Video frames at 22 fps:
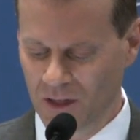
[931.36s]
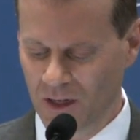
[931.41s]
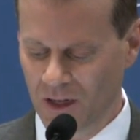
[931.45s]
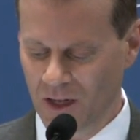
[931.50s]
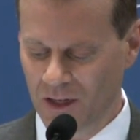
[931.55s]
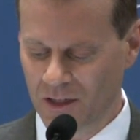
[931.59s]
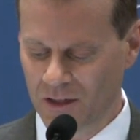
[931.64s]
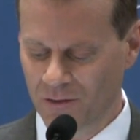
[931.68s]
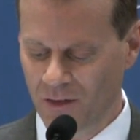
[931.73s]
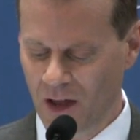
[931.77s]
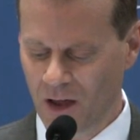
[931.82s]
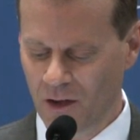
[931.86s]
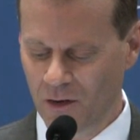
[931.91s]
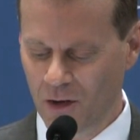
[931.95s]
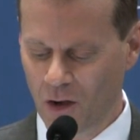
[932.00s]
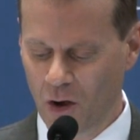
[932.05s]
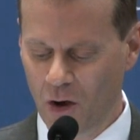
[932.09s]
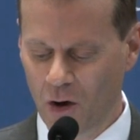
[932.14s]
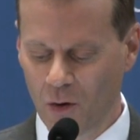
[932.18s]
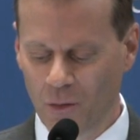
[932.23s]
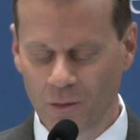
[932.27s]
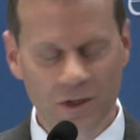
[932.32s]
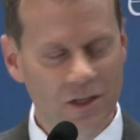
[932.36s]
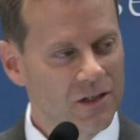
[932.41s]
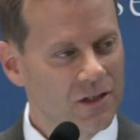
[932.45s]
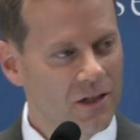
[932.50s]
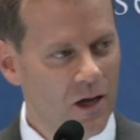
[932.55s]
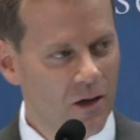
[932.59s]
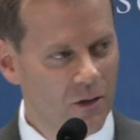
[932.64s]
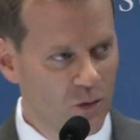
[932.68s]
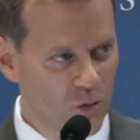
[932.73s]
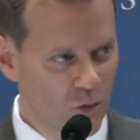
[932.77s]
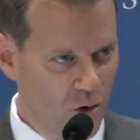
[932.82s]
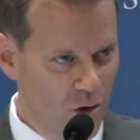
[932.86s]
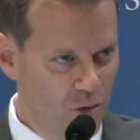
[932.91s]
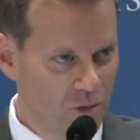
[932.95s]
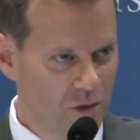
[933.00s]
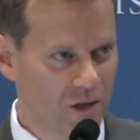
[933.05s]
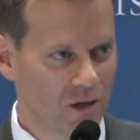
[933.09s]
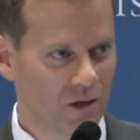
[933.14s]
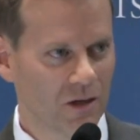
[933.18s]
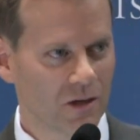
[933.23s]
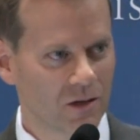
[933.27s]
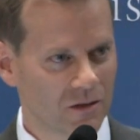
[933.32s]
has found a home just down the road
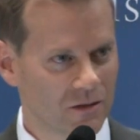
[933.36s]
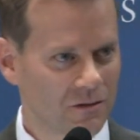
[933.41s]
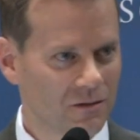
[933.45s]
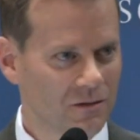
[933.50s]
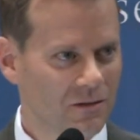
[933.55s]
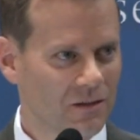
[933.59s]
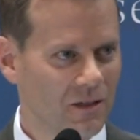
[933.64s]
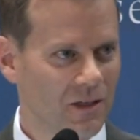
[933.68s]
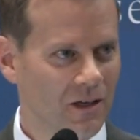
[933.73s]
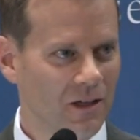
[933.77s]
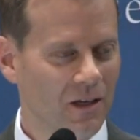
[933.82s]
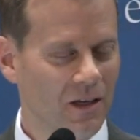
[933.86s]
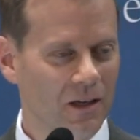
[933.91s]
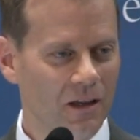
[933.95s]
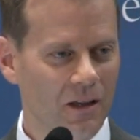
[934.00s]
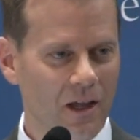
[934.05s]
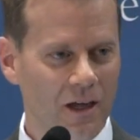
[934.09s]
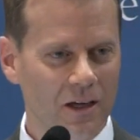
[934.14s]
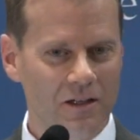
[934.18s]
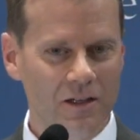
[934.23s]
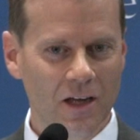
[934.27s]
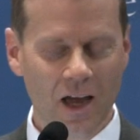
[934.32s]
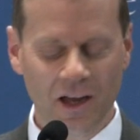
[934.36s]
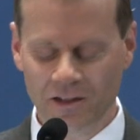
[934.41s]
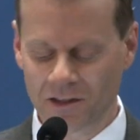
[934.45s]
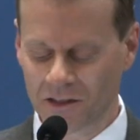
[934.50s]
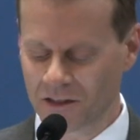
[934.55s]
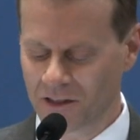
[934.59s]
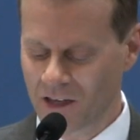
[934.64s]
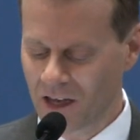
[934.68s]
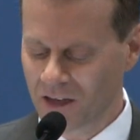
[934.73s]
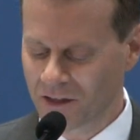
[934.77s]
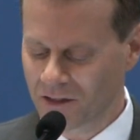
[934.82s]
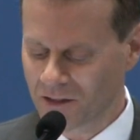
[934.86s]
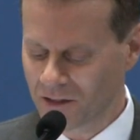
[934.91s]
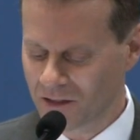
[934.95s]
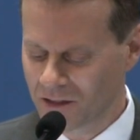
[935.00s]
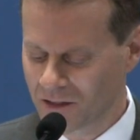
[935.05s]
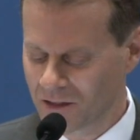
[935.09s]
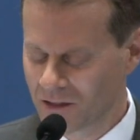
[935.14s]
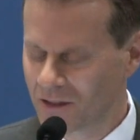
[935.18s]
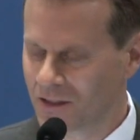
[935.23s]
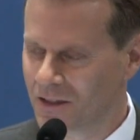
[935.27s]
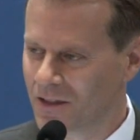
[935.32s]
here in Lake Jackson,
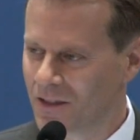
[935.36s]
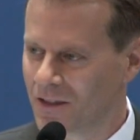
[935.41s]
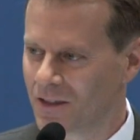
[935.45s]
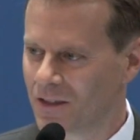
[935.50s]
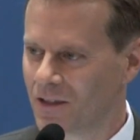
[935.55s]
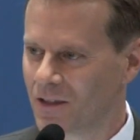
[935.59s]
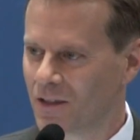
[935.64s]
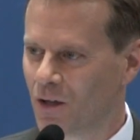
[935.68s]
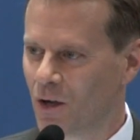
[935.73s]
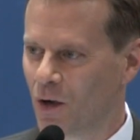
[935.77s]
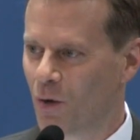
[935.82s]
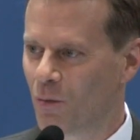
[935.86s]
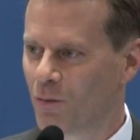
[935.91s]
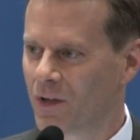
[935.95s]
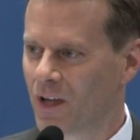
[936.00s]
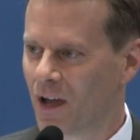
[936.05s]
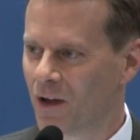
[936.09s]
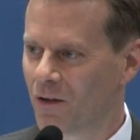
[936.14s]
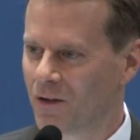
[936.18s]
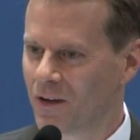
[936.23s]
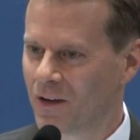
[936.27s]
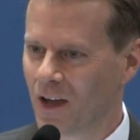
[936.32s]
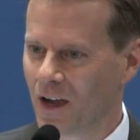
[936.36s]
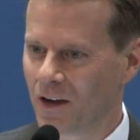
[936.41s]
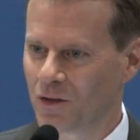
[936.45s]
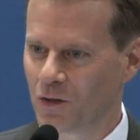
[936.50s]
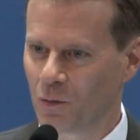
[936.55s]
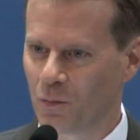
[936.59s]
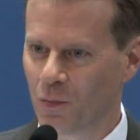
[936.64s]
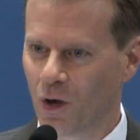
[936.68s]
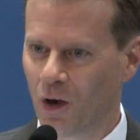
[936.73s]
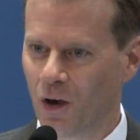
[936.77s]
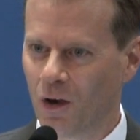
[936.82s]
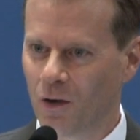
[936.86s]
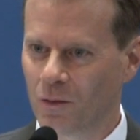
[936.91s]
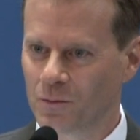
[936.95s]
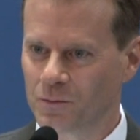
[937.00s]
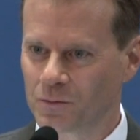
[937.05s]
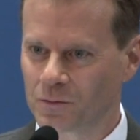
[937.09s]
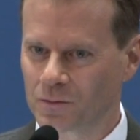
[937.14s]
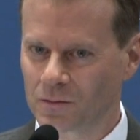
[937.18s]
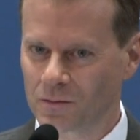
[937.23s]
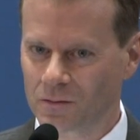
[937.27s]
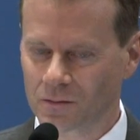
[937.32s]
Texas, hometown to Dr. Paul.
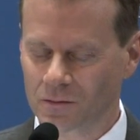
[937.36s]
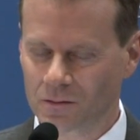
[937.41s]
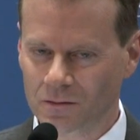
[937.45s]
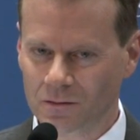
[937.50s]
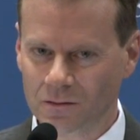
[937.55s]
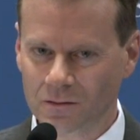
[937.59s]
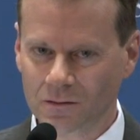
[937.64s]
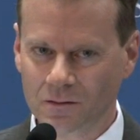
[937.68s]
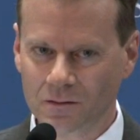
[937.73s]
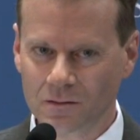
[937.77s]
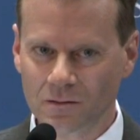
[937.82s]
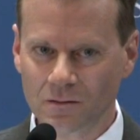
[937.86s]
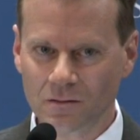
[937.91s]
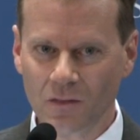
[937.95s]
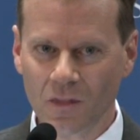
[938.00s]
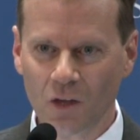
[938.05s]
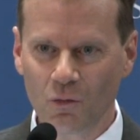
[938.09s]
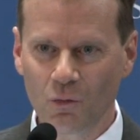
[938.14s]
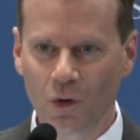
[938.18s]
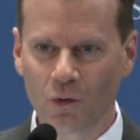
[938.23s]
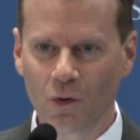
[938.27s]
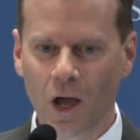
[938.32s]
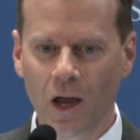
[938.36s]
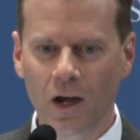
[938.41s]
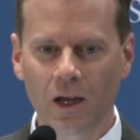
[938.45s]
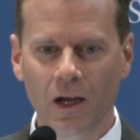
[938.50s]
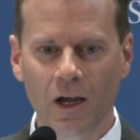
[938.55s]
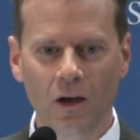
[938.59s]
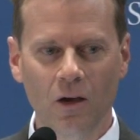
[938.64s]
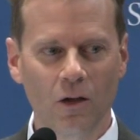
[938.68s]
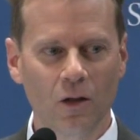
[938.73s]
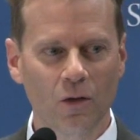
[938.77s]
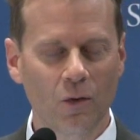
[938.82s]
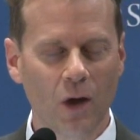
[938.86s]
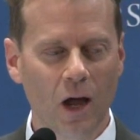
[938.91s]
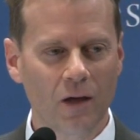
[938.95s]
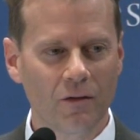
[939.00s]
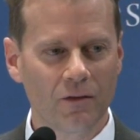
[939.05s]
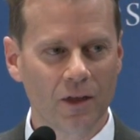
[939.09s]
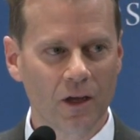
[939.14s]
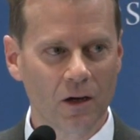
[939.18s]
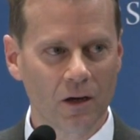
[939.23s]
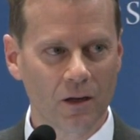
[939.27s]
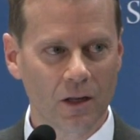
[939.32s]
When Ron and Carol
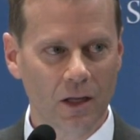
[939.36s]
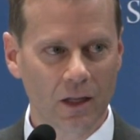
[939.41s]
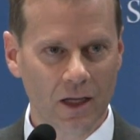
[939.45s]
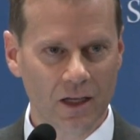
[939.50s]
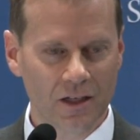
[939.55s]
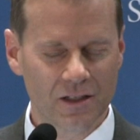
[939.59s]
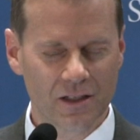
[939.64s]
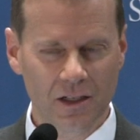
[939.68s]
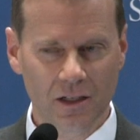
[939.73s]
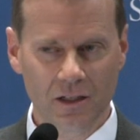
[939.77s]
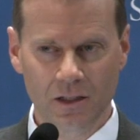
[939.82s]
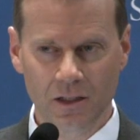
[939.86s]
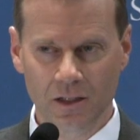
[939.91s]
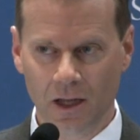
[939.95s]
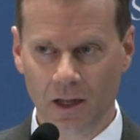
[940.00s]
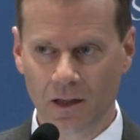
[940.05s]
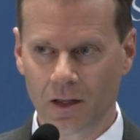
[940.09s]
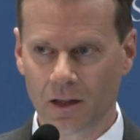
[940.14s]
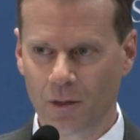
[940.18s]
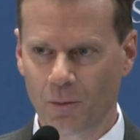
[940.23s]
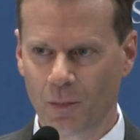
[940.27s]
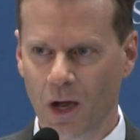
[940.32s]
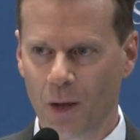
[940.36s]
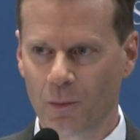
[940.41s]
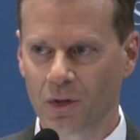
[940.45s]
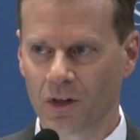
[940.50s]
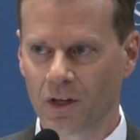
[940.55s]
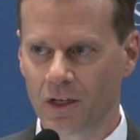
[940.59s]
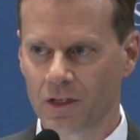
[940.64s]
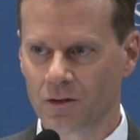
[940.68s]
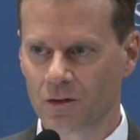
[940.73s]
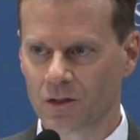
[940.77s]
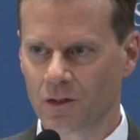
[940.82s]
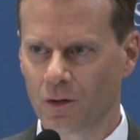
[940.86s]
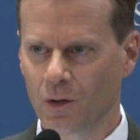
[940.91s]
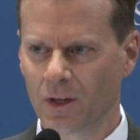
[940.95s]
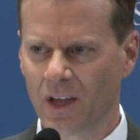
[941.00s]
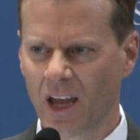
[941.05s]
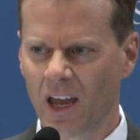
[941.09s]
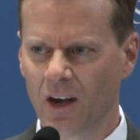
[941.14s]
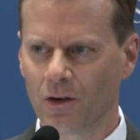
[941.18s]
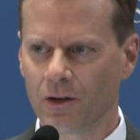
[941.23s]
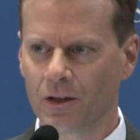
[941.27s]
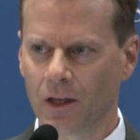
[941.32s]
arrived there in the late 60s, I think the population was
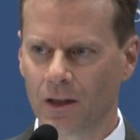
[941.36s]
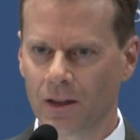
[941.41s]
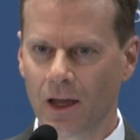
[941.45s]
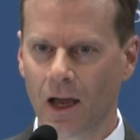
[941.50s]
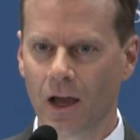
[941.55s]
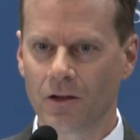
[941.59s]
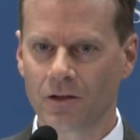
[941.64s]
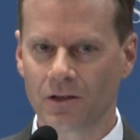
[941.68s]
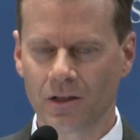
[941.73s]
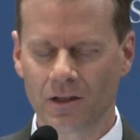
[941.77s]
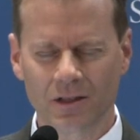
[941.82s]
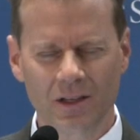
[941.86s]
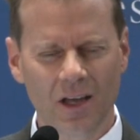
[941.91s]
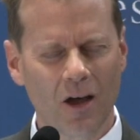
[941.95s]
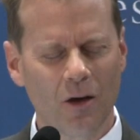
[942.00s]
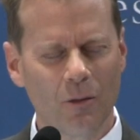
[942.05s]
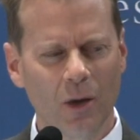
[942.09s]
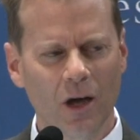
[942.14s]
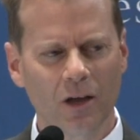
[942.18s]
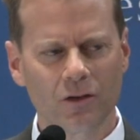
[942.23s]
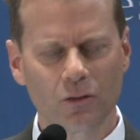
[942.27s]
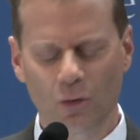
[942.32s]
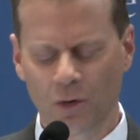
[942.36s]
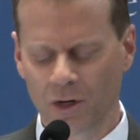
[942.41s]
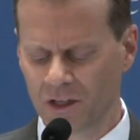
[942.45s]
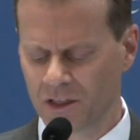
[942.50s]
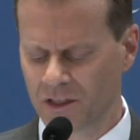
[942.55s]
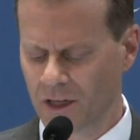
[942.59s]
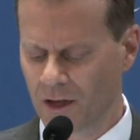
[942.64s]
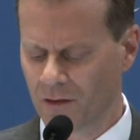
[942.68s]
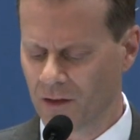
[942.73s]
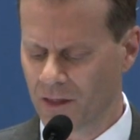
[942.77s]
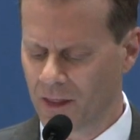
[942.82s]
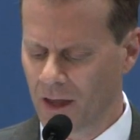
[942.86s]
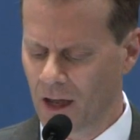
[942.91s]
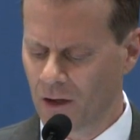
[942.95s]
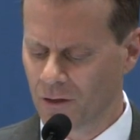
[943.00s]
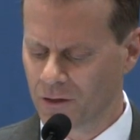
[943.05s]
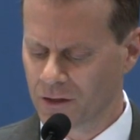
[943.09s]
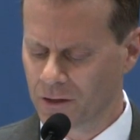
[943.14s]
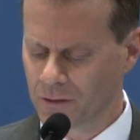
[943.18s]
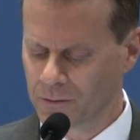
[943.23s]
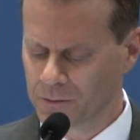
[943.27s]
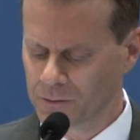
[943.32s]
only 8,000 or 10,000. It's now about
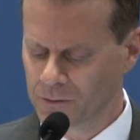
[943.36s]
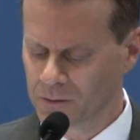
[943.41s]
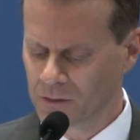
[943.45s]
27,000.